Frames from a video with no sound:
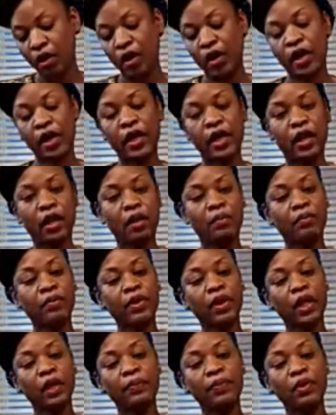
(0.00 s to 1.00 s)
And
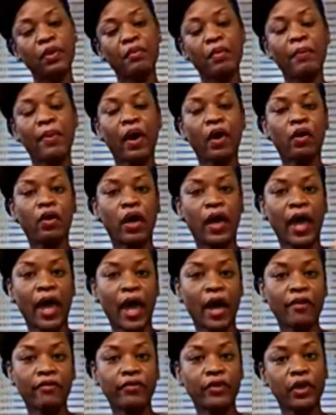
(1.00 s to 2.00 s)
I'm keeping them about
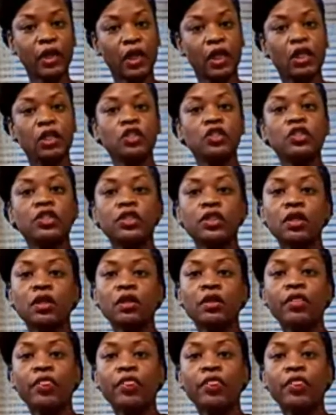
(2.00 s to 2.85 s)
half an inch